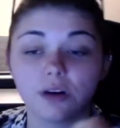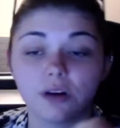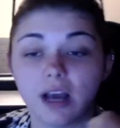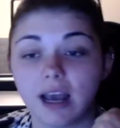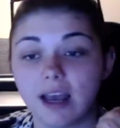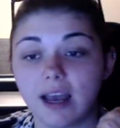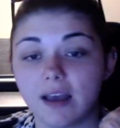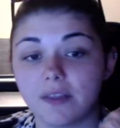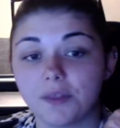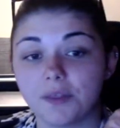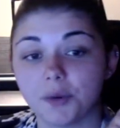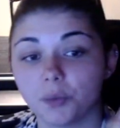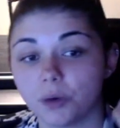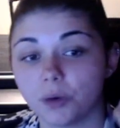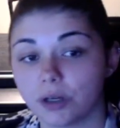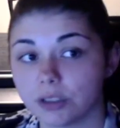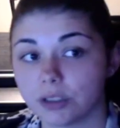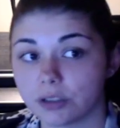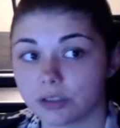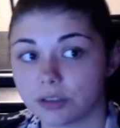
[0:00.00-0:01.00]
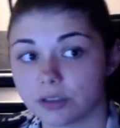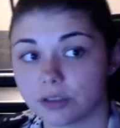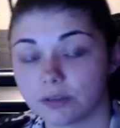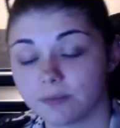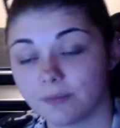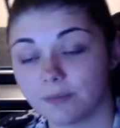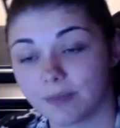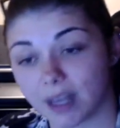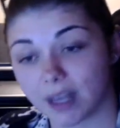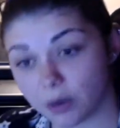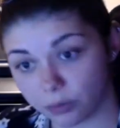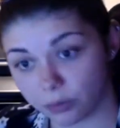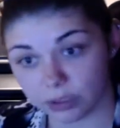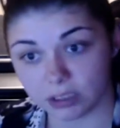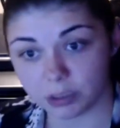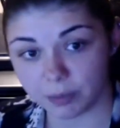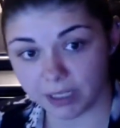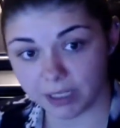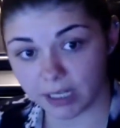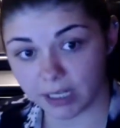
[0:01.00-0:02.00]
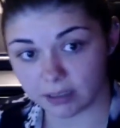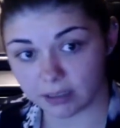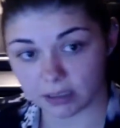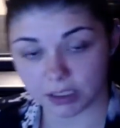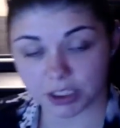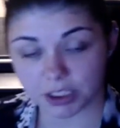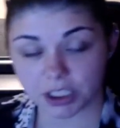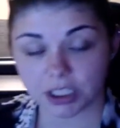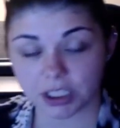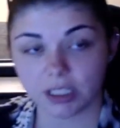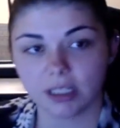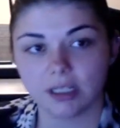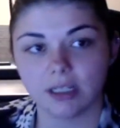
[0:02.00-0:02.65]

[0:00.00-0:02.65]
and the ones that only speak English.